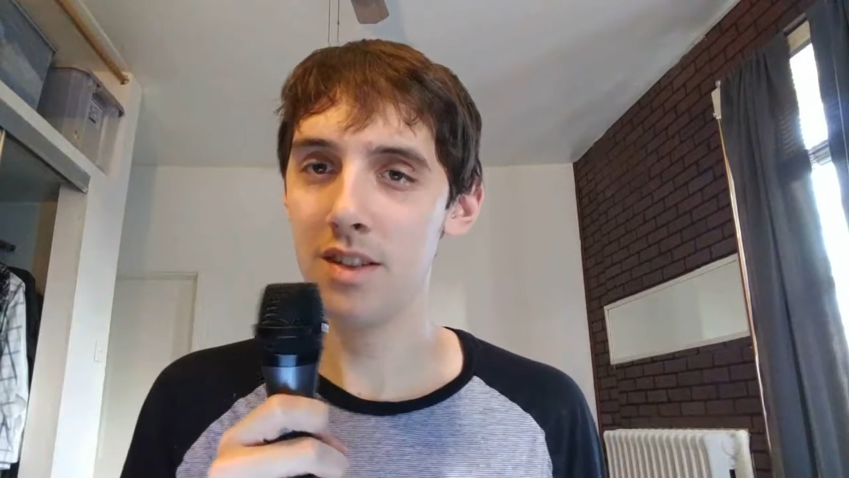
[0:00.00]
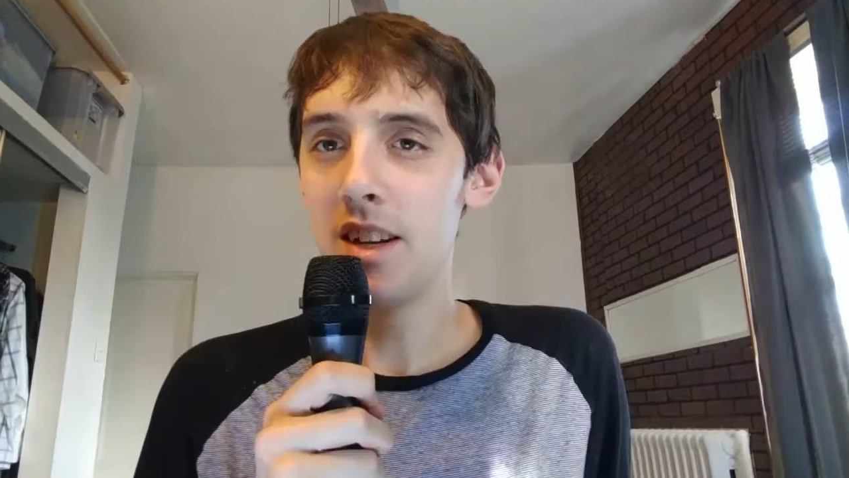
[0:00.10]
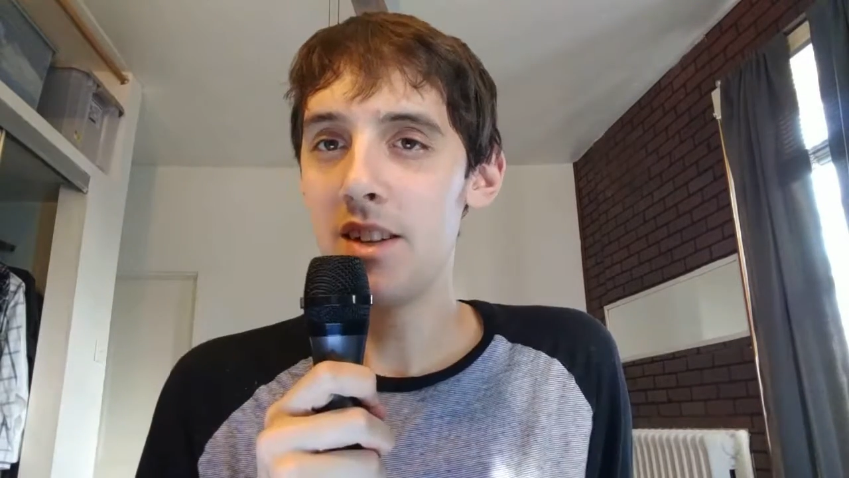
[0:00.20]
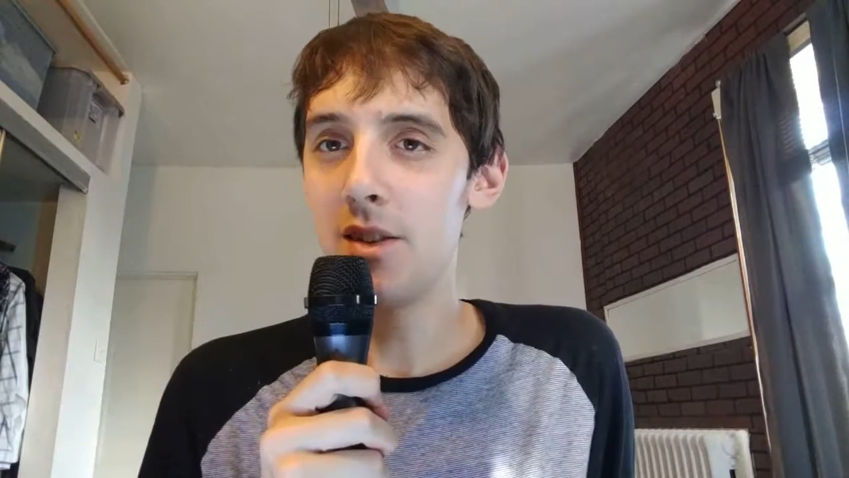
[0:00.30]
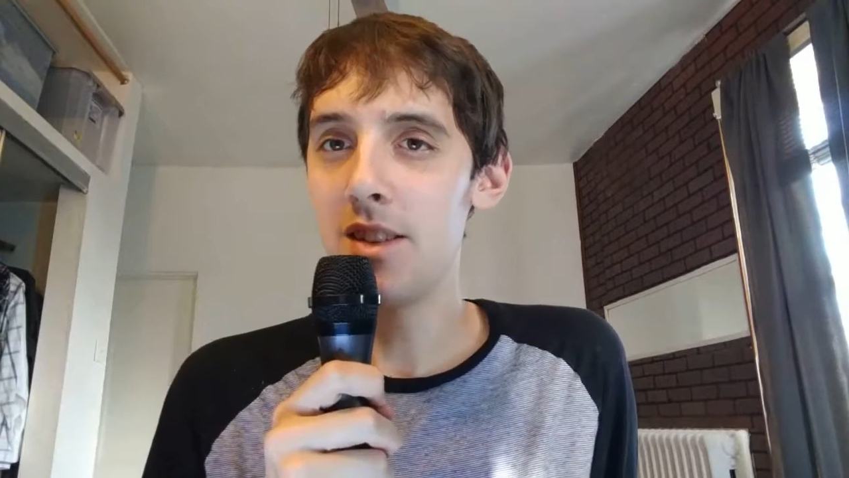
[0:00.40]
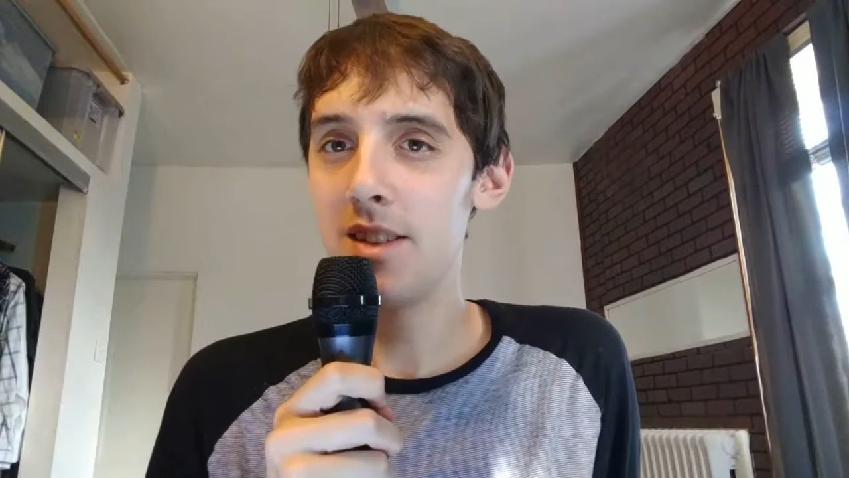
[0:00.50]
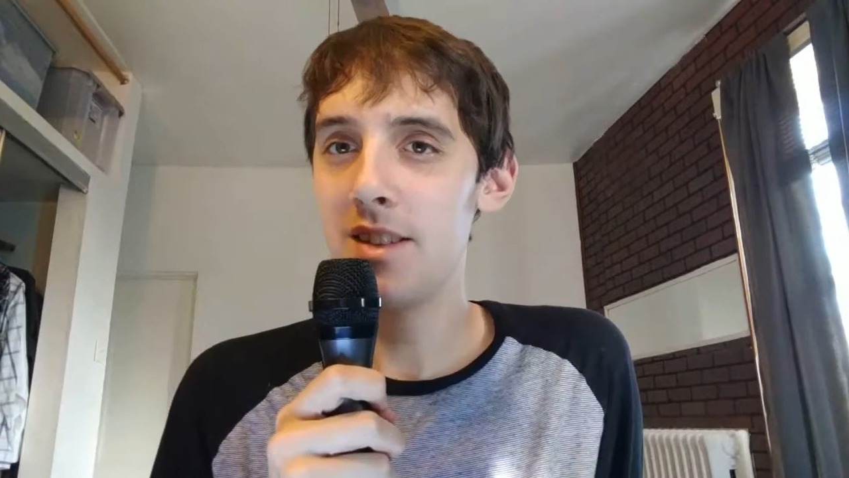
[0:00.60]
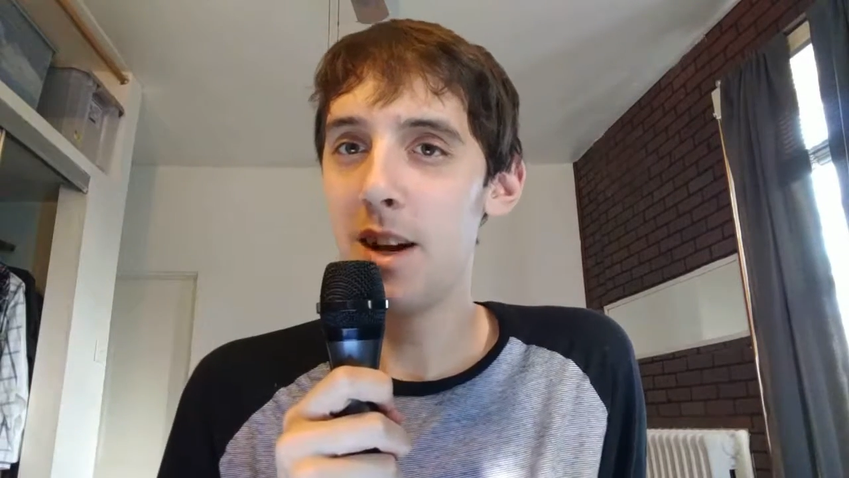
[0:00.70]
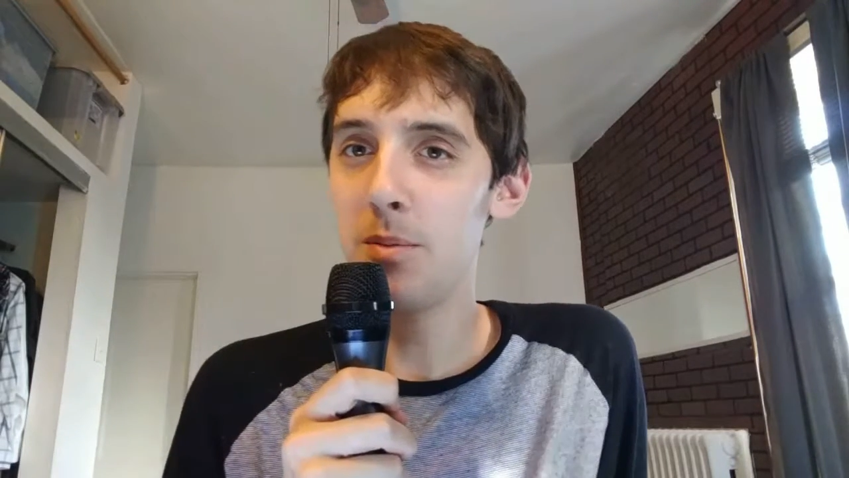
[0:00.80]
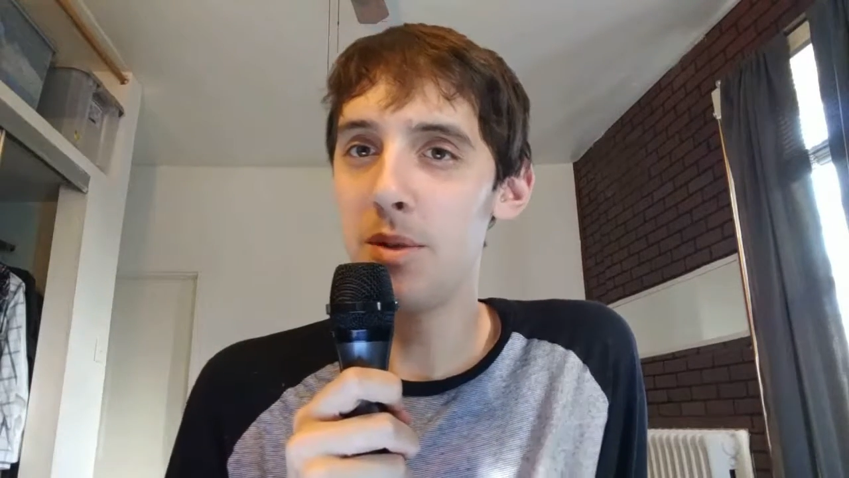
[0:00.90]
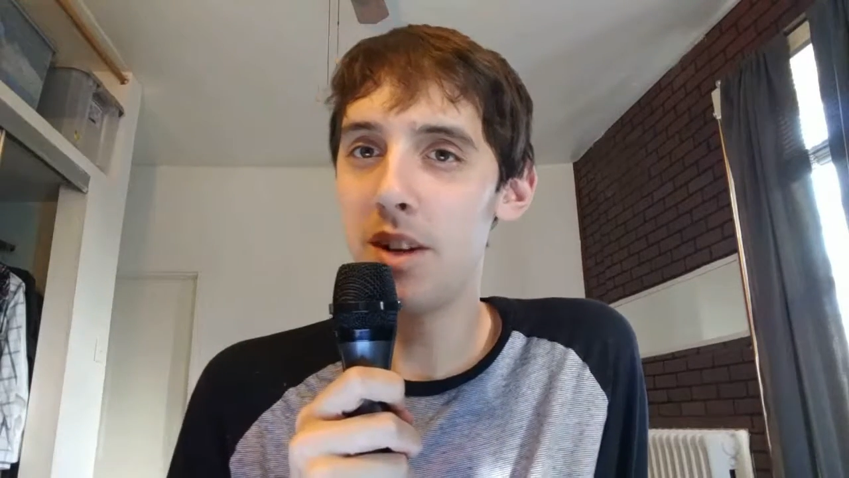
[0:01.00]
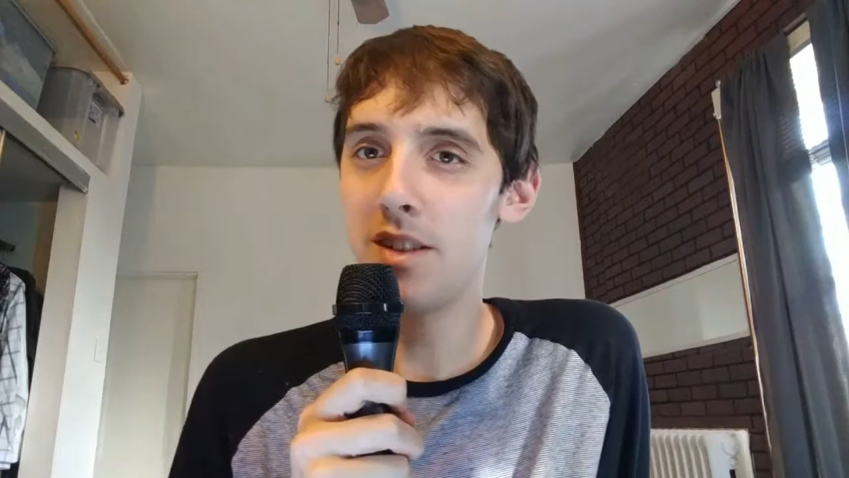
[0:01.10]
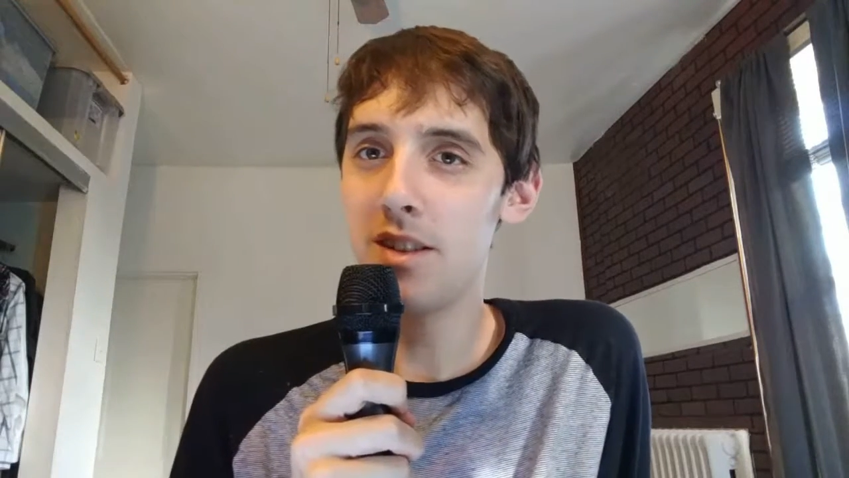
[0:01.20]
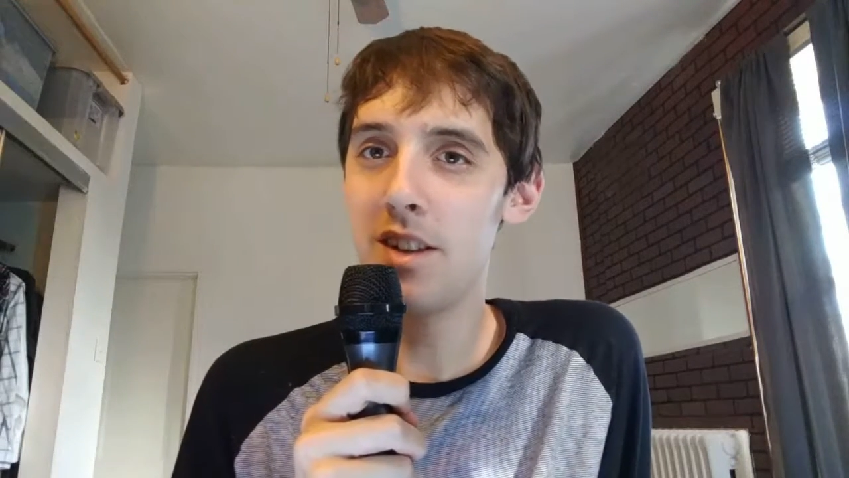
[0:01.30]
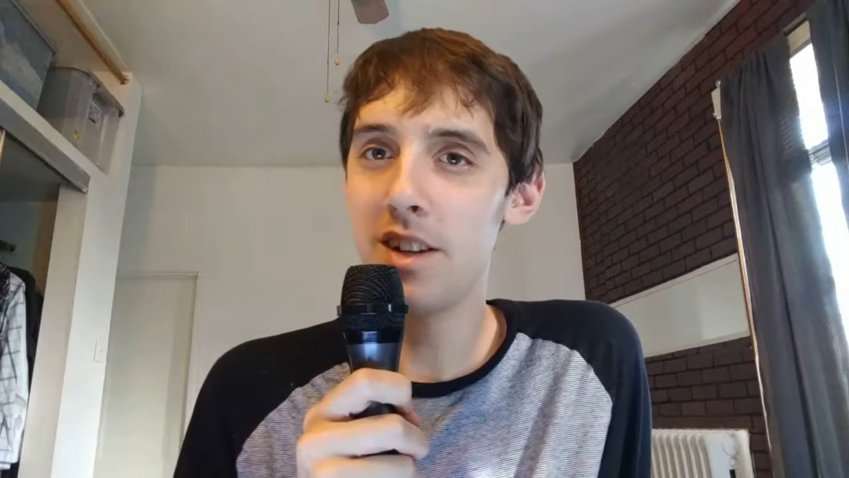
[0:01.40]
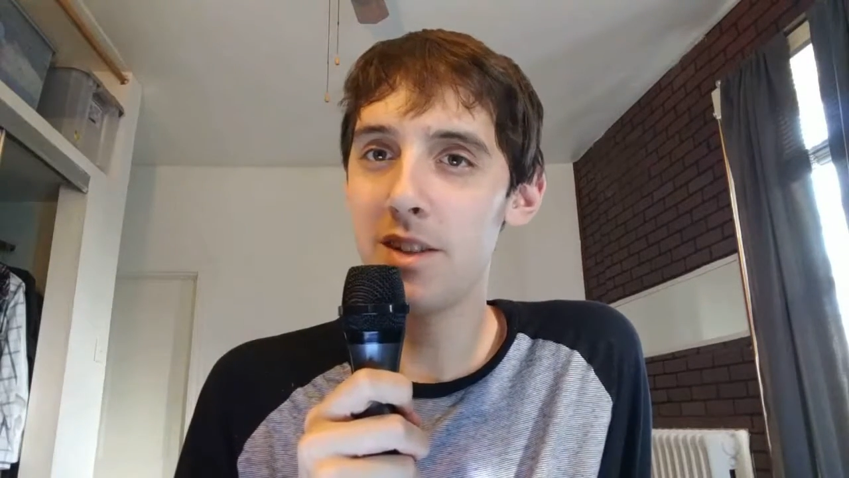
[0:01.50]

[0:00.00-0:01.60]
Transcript: Side note, this is how places like